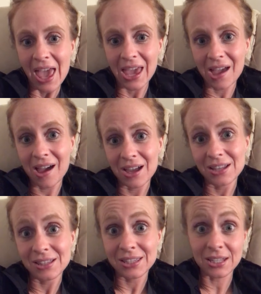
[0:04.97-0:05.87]

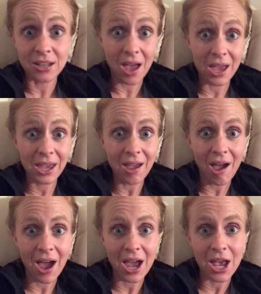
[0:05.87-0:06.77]
And tonight
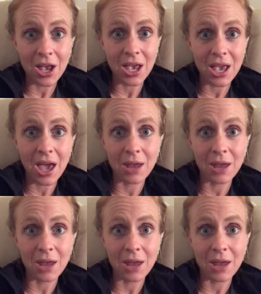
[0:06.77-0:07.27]
I